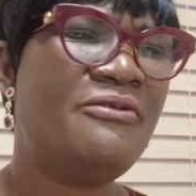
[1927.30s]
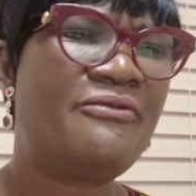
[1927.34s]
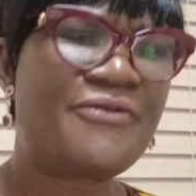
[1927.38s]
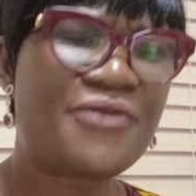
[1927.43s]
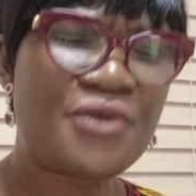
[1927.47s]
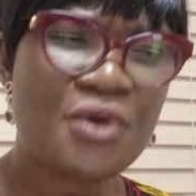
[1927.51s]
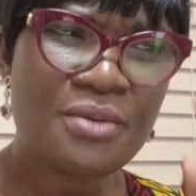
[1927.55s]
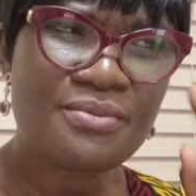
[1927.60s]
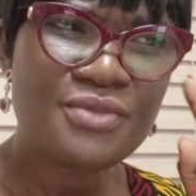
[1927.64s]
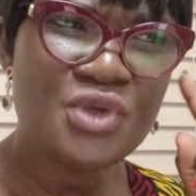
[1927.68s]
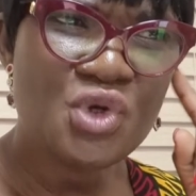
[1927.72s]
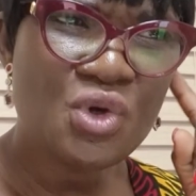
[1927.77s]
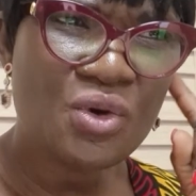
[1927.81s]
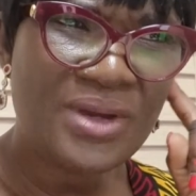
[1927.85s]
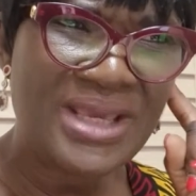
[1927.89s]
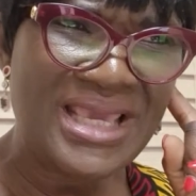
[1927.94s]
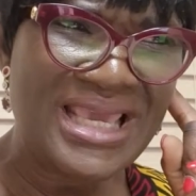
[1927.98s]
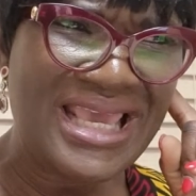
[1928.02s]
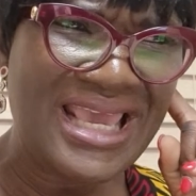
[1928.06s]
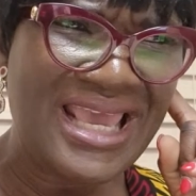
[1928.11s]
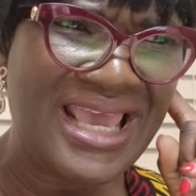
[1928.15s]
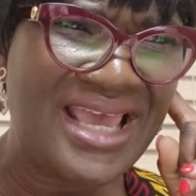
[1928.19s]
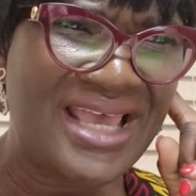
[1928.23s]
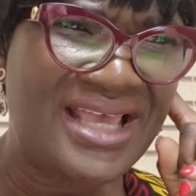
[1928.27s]
from your
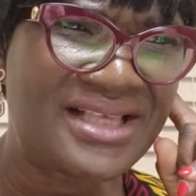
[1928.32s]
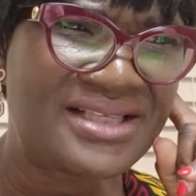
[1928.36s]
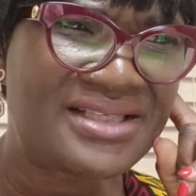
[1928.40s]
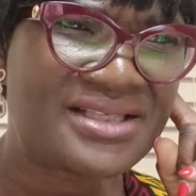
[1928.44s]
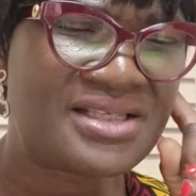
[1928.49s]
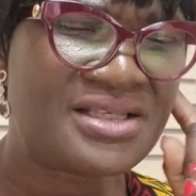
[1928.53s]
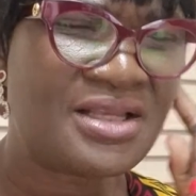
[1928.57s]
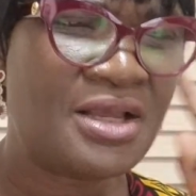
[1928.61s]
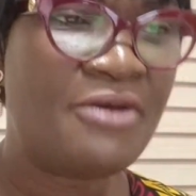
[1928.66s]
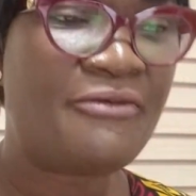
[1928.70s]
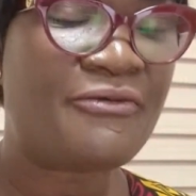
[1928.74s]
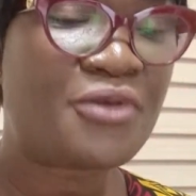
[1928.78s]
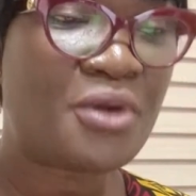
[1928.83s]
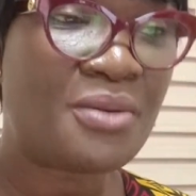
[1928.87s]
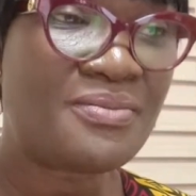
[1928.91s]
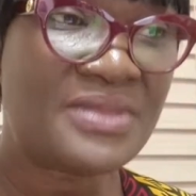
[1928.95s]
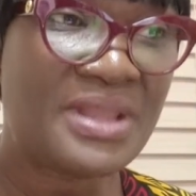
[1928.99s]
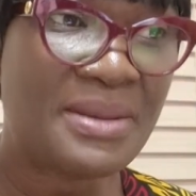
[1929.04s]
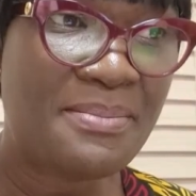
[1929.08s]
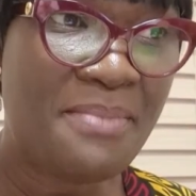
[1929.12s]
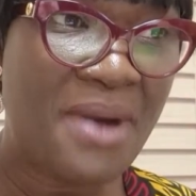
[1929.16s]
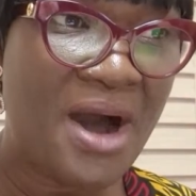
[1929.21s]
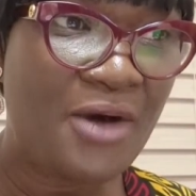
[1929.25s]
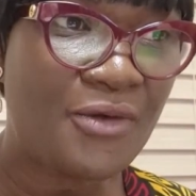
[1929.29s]
ears, from
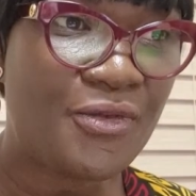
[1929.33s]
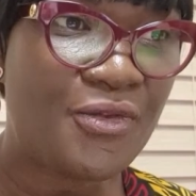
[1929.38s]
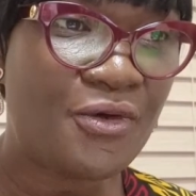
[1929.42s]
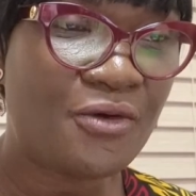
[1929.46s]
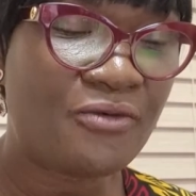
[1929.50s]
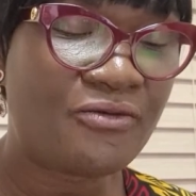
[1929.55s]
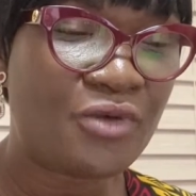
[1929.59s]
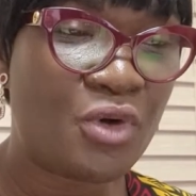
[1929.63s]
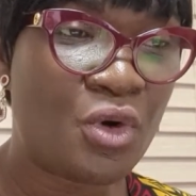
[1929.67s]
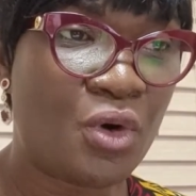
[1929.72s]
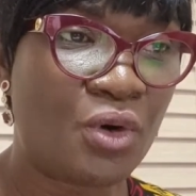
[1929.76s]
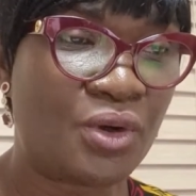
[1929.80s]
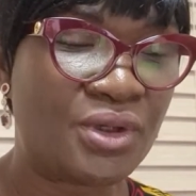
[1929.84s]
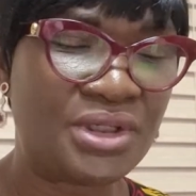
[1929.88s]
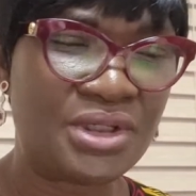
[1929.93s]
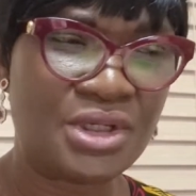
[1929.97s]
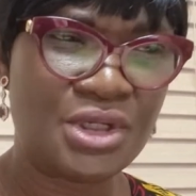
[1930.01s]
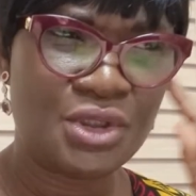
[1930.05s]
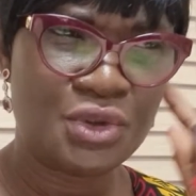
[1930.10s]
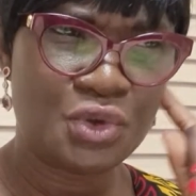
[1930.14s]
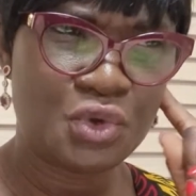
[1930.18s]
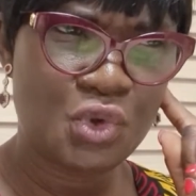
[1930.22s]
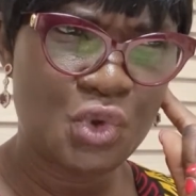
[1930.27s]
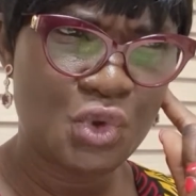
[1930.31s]
the mouth of God
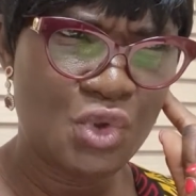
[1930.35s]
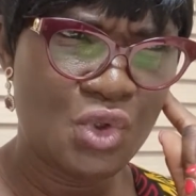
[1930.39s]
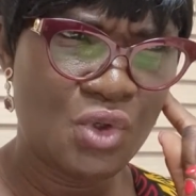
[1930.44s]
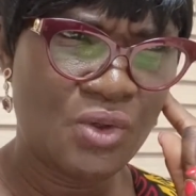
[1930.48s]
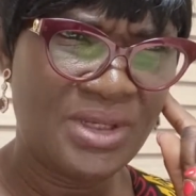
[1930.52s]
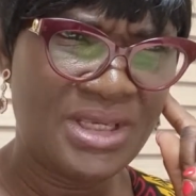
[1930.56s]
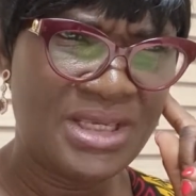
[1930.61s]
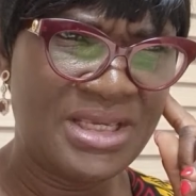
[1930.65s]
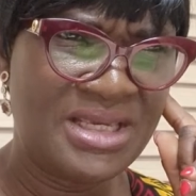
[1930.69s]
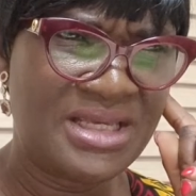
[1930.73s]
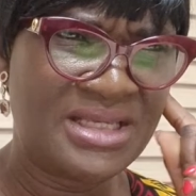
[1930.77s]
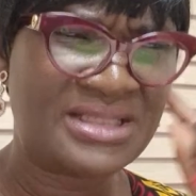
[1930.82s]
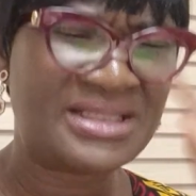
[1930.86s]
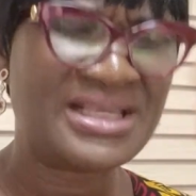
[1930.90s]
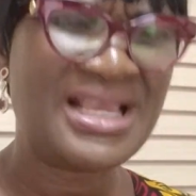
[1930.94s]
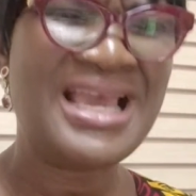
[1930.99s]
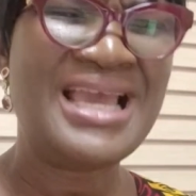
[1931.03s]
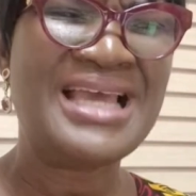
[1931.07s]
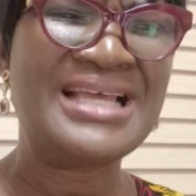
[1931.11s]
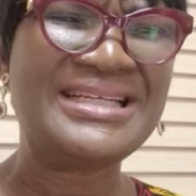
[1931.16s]
to your ears.